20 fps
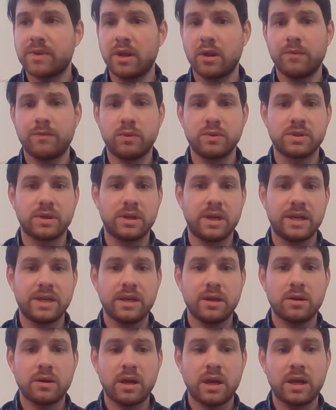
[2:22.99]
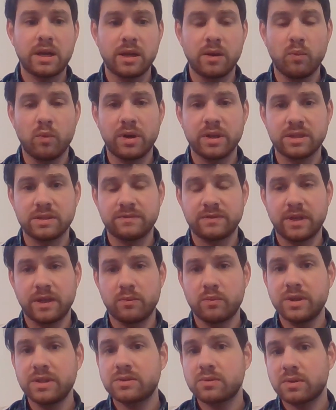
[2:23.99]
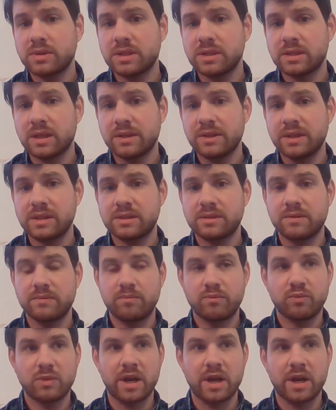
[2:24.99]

if it was a good idea or not, and he wanted to find resources on this,